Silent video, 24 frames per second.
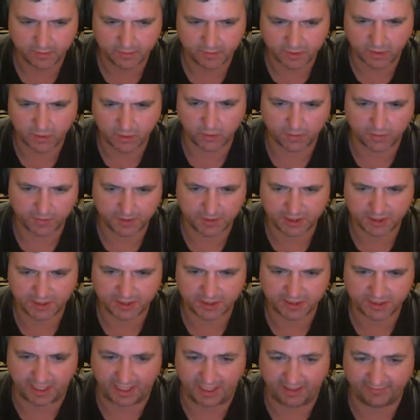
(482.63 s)
Coke
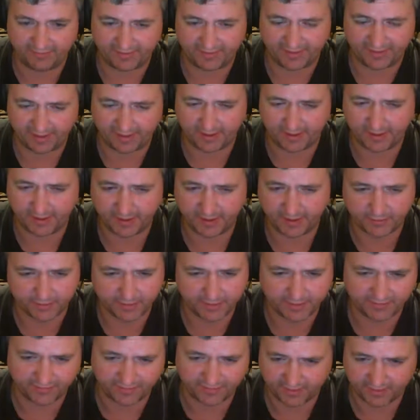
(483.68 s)
machines that have like 100
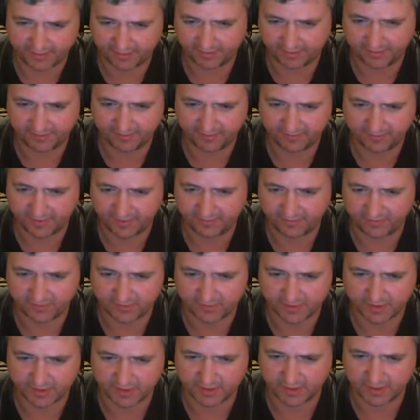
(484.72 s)
different
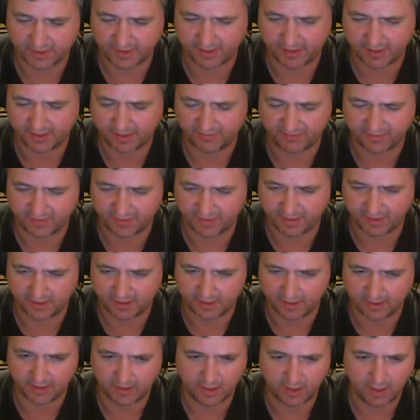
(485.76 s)
flavors. It's like got everything
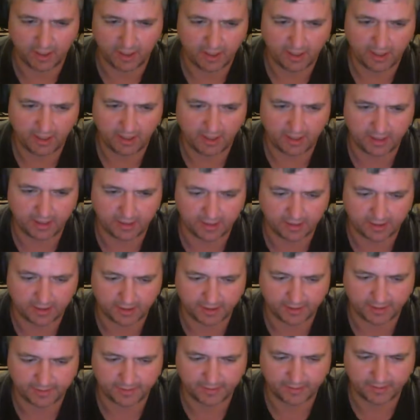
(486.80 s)
in there, and
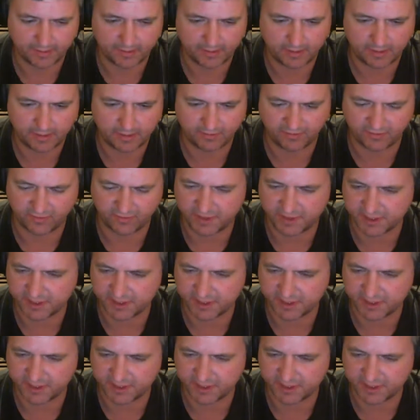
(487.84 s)
the free.